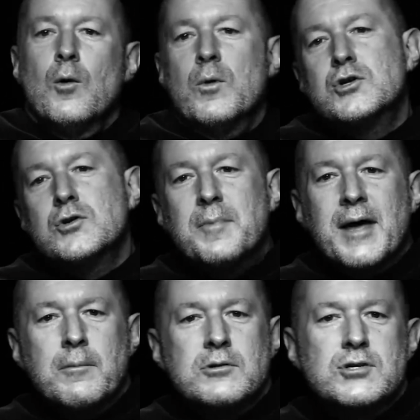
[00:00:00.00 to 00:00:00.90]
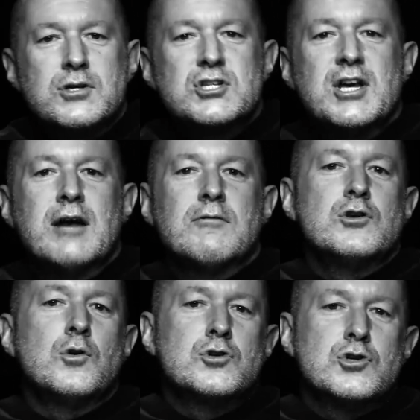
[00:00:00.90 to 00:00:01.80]
We should be able to share in
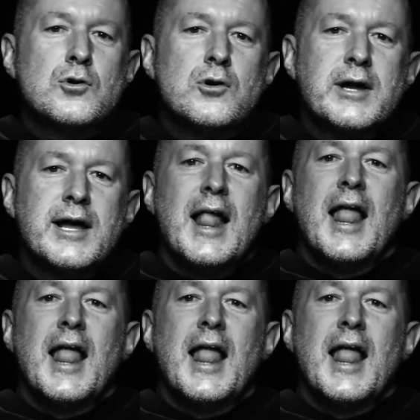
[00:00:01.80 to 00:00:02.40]
your joy